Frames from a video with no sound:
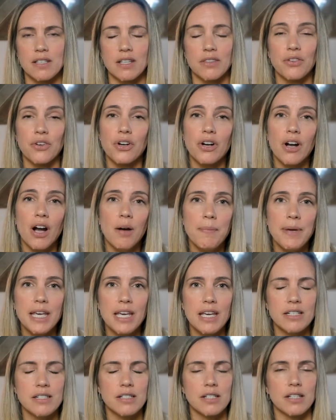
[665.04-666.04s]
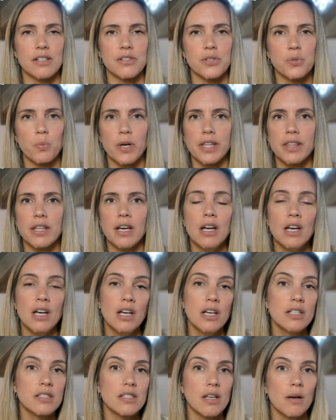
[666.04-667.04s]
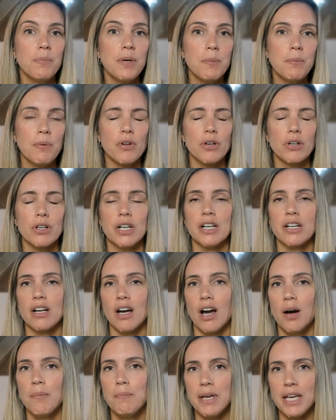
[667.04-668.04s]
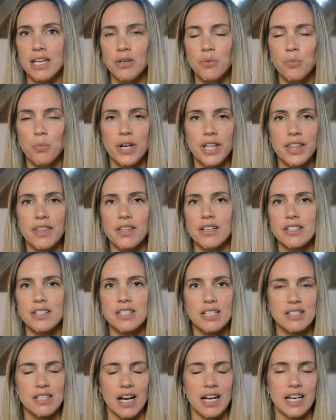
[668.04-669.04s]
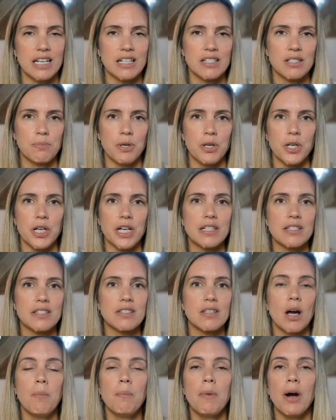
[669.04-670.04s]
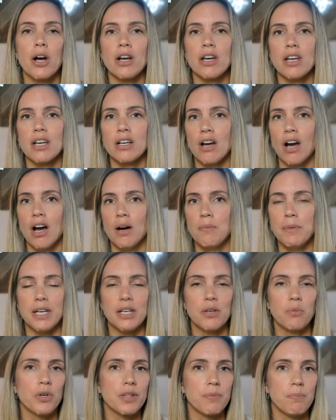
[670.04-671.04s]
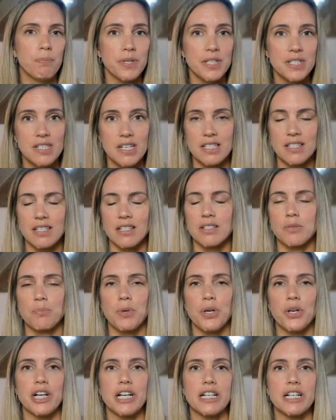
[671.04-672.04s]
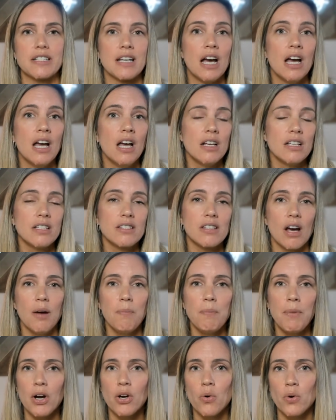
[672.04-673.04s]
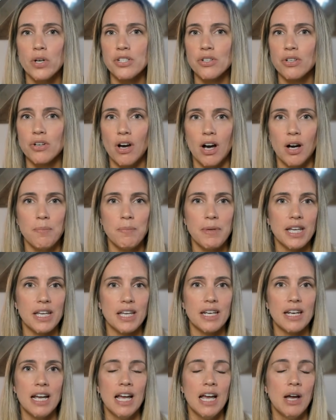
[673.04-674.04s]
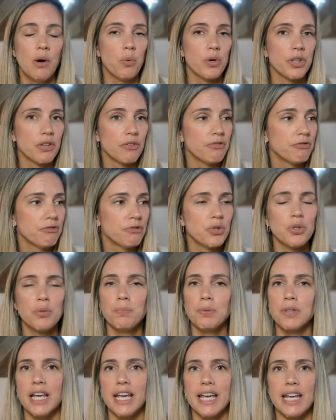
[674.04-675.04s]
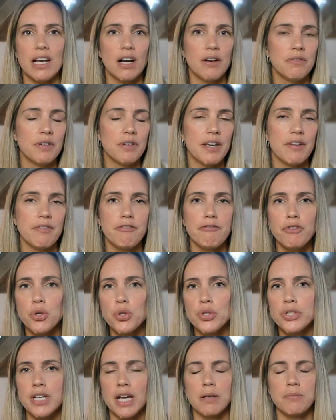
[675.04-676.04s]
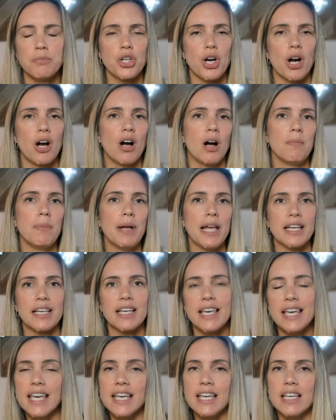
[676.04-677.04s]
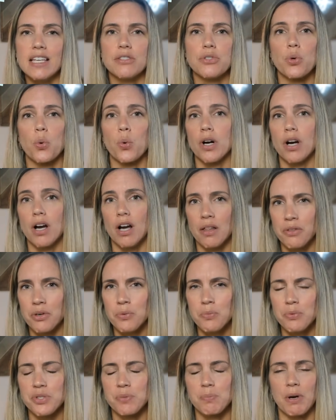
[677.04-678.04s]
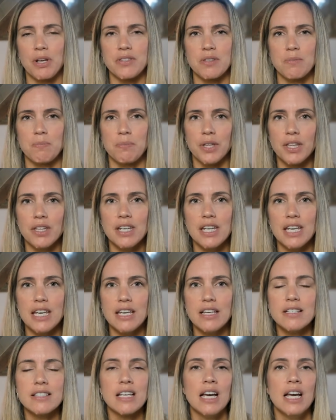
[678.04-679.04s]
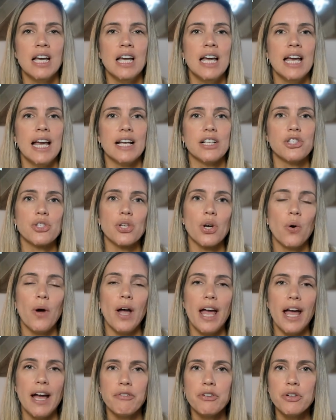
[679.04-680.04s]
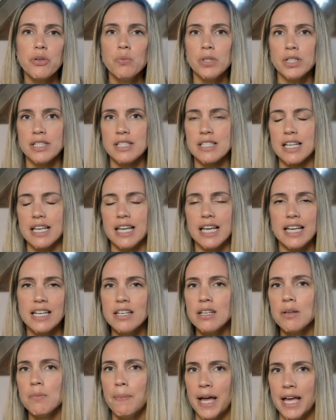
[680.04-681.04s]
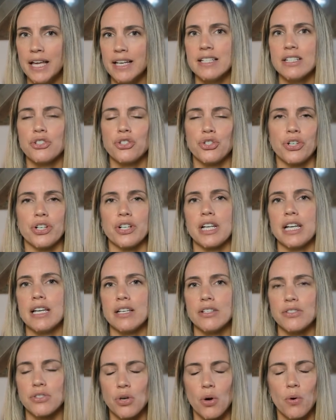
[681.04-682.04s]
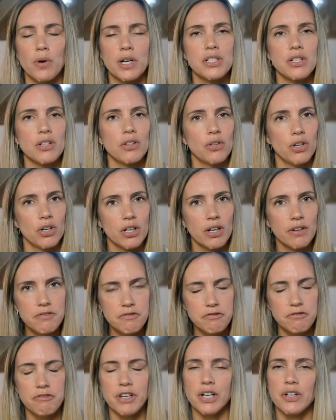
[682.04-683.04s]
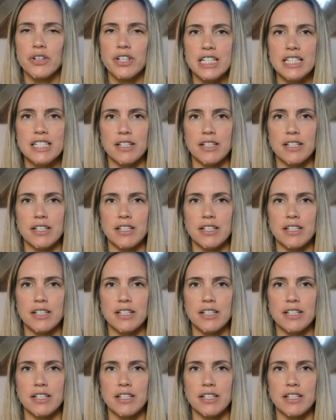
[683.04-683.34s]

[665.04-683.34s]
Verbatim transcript: that they're coming into this with. Some people are going to come in with design experience, some are going to come in with business experience, some are going to come in with a full plate of a full time job and kids or other responsibilities. And so everyone's independent journey is going to look very very